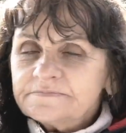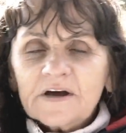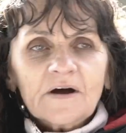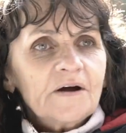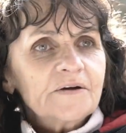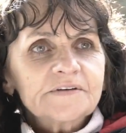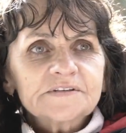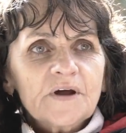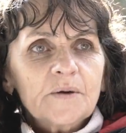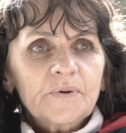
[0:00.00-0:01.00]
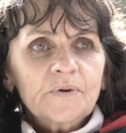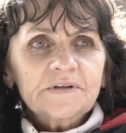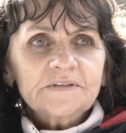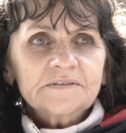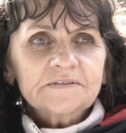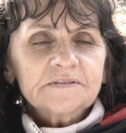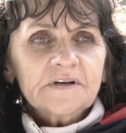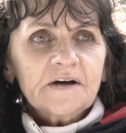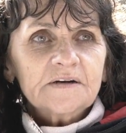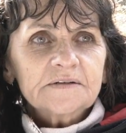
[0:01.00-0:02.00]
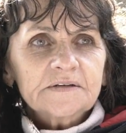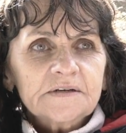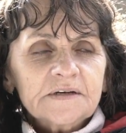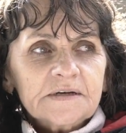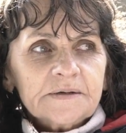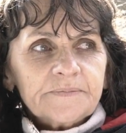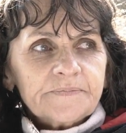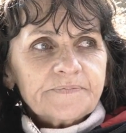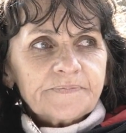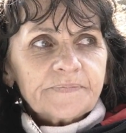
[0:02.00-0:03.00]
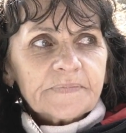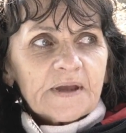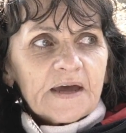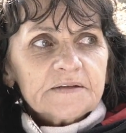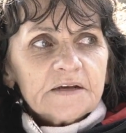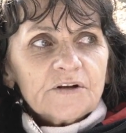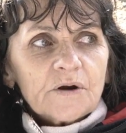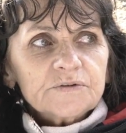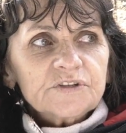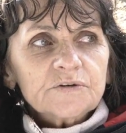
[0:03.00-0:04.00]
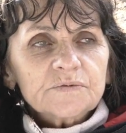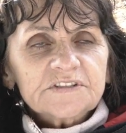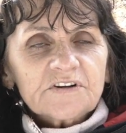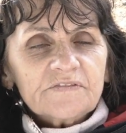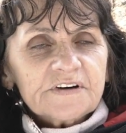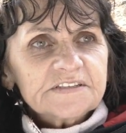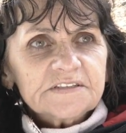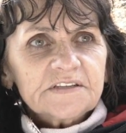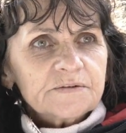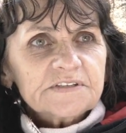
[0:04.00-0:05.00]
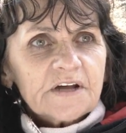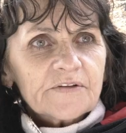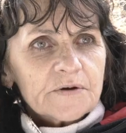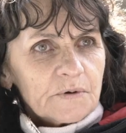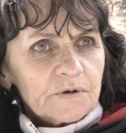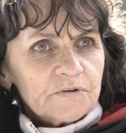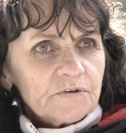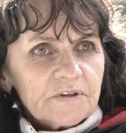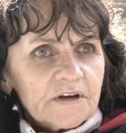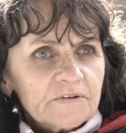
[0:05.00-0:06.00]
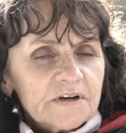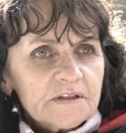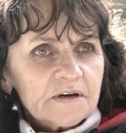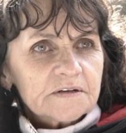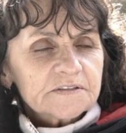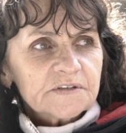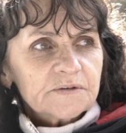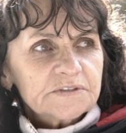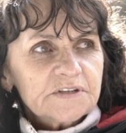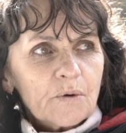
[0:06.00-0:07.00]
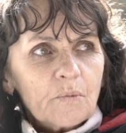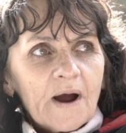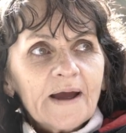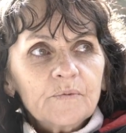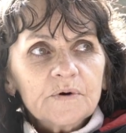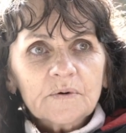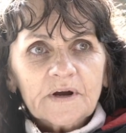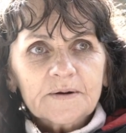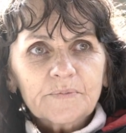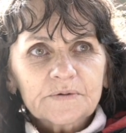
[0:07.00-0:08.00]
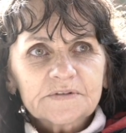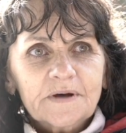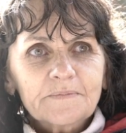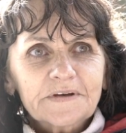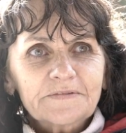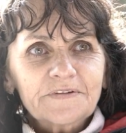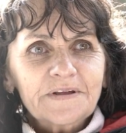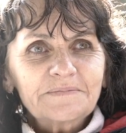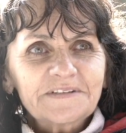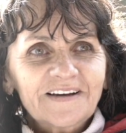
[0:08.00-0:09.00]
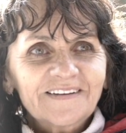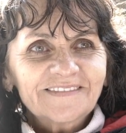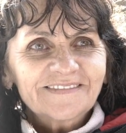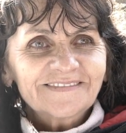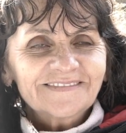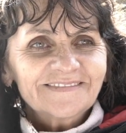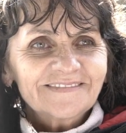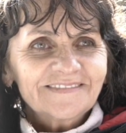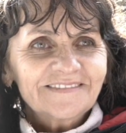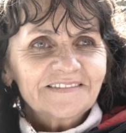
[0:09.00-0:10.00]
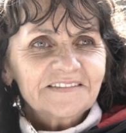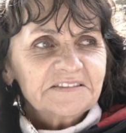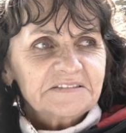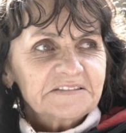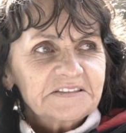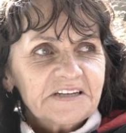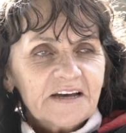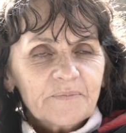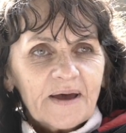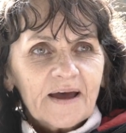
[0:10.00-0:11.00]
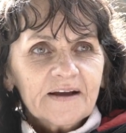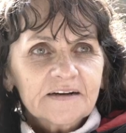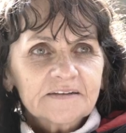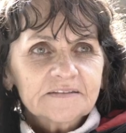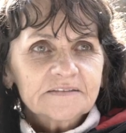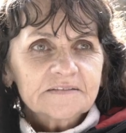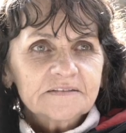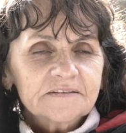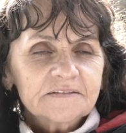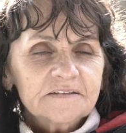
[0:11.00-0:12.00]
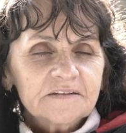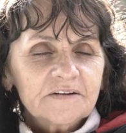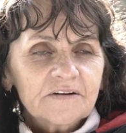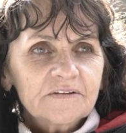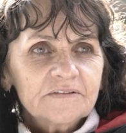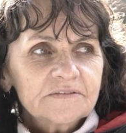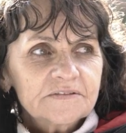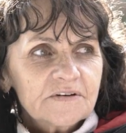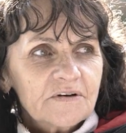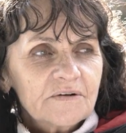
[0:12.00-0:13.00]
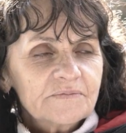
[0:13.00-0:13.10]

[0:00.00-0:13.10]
No, there's no point. No. And, you know, until it was divested, there was nothing we could do there either, because there was no way we were going to build something for them to take back. You know? So,